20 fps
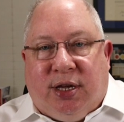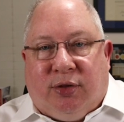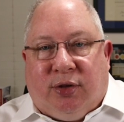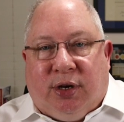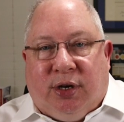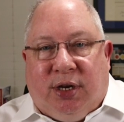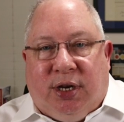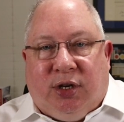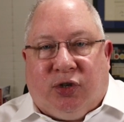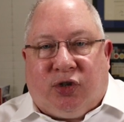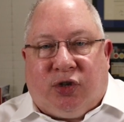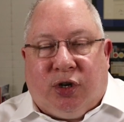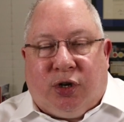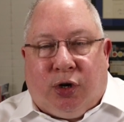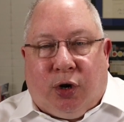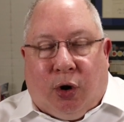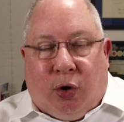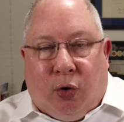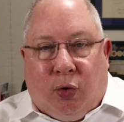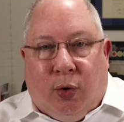that needs to
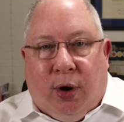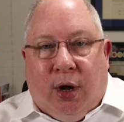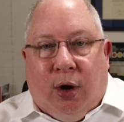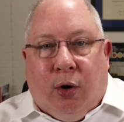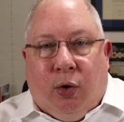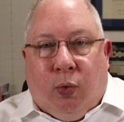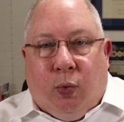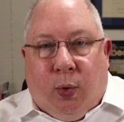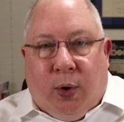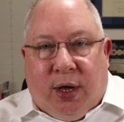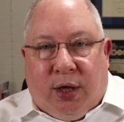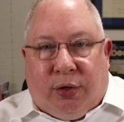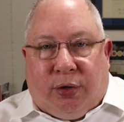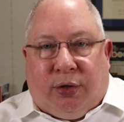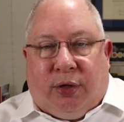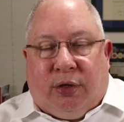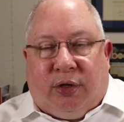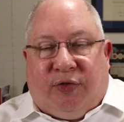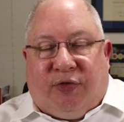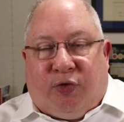go
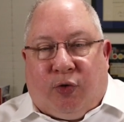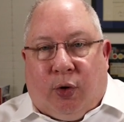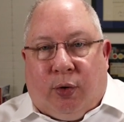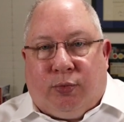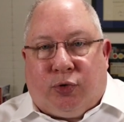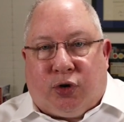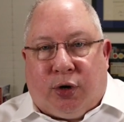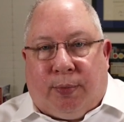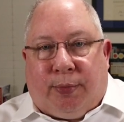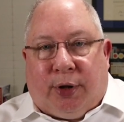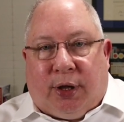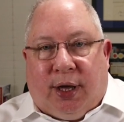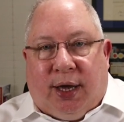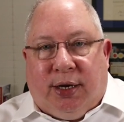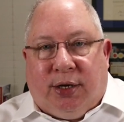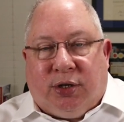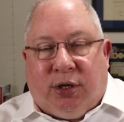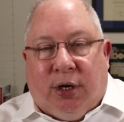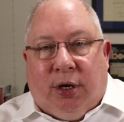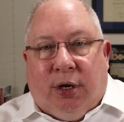with the Form
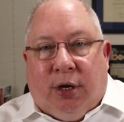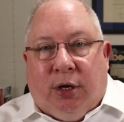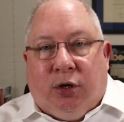888